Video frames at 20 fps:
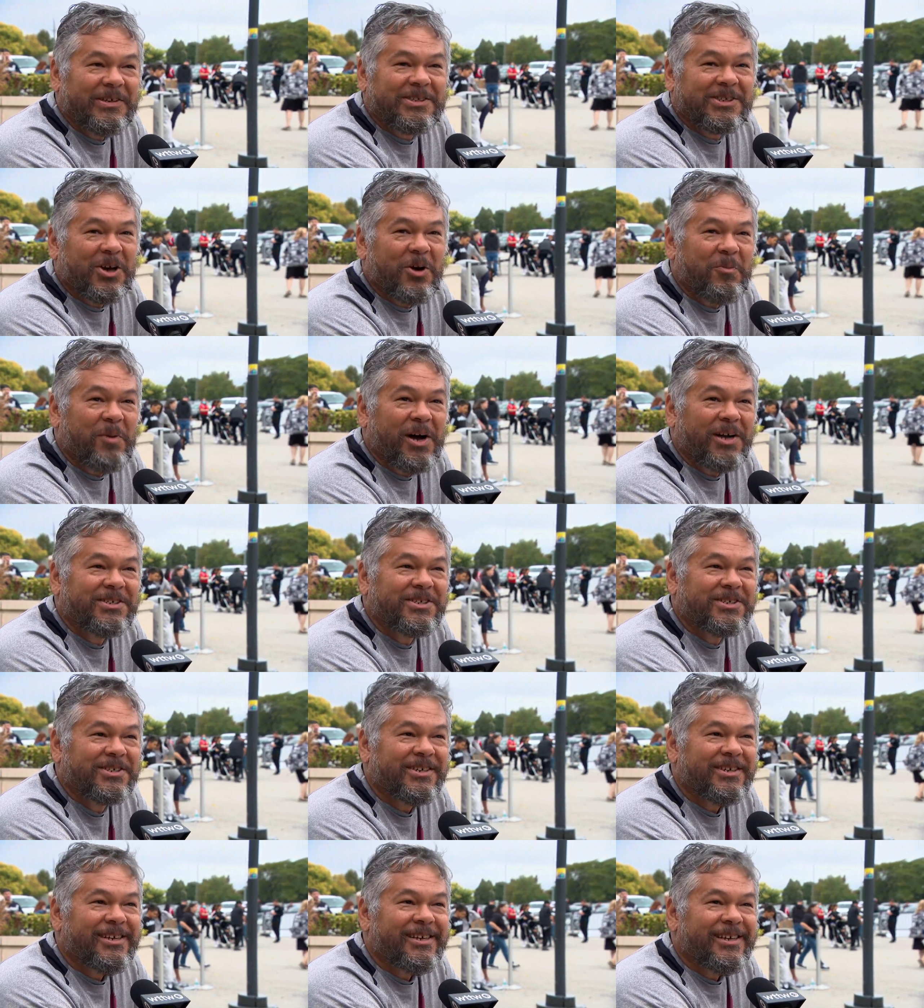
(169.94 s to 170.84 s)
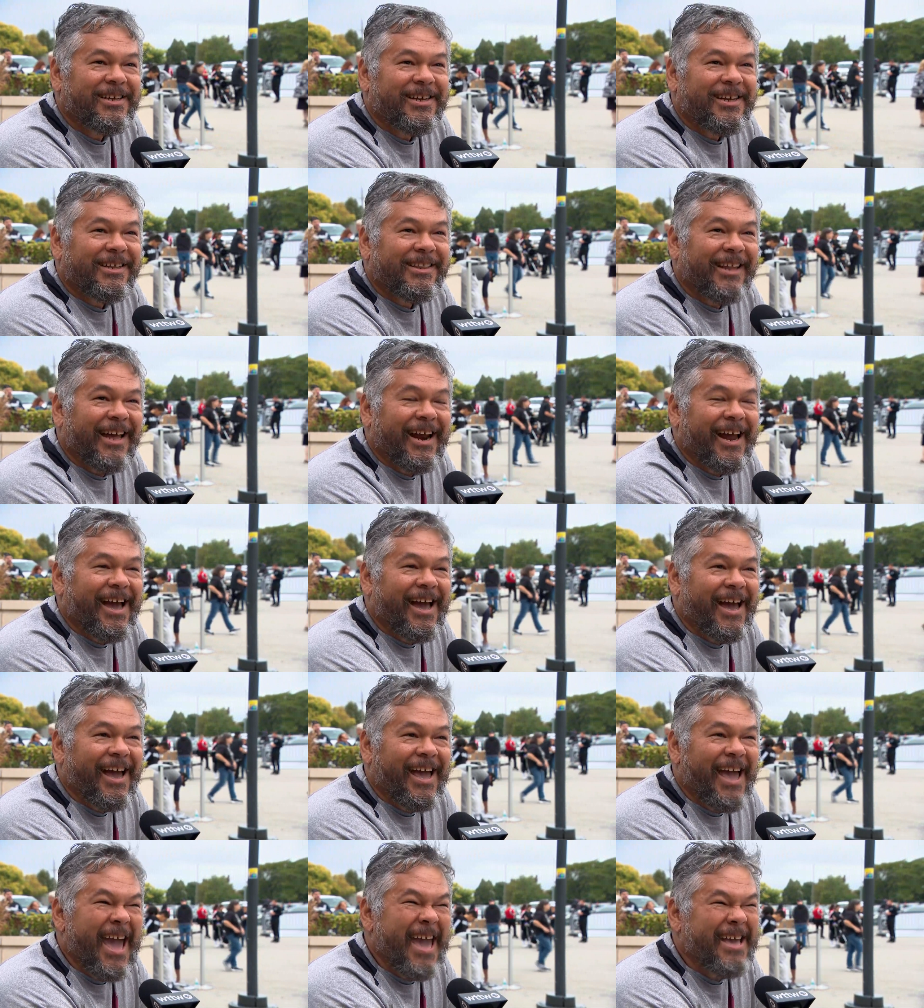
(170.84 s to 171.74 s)
it so much that
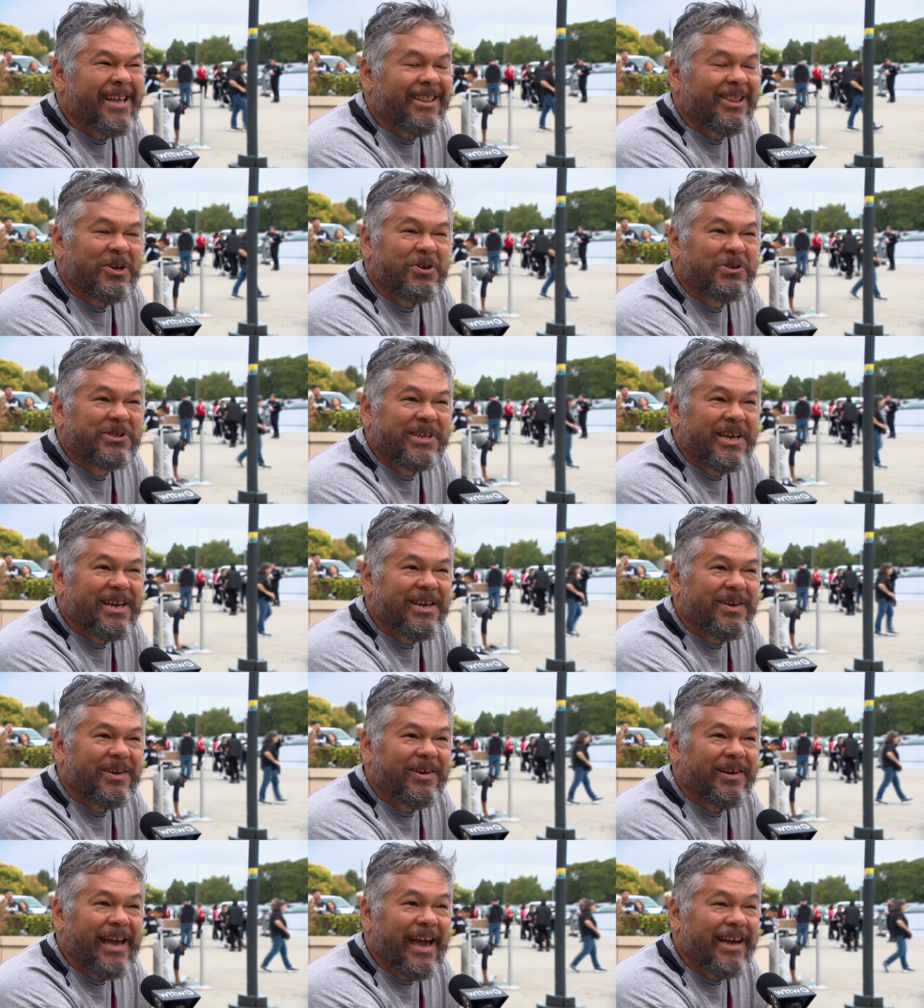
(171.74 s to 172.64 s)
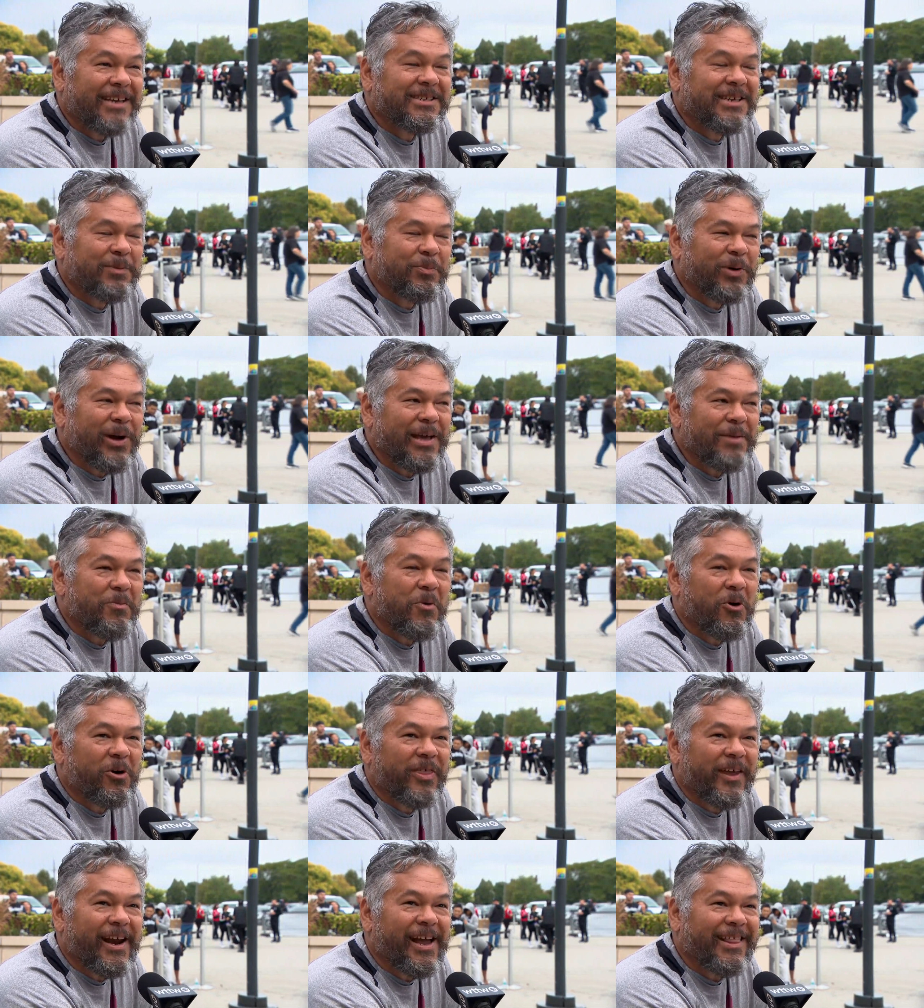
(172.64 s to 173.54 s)
I hate losing, actually probably
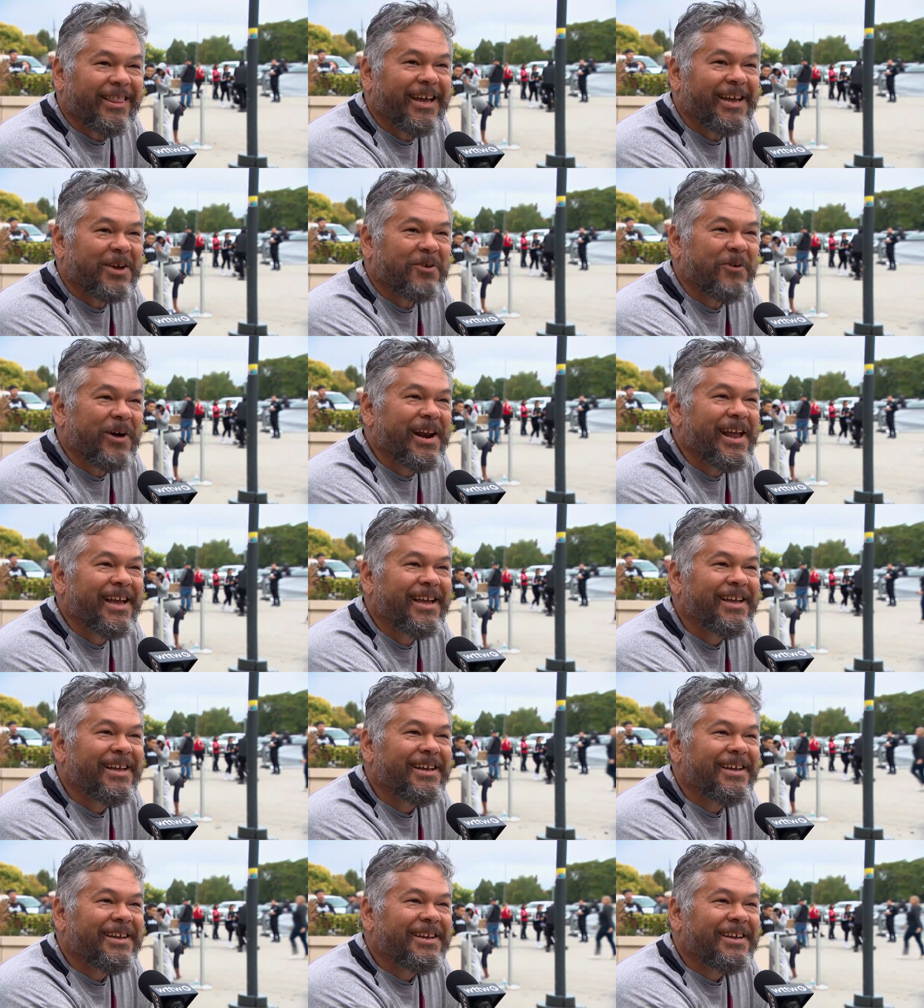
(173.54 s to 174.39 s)
more than I like winning.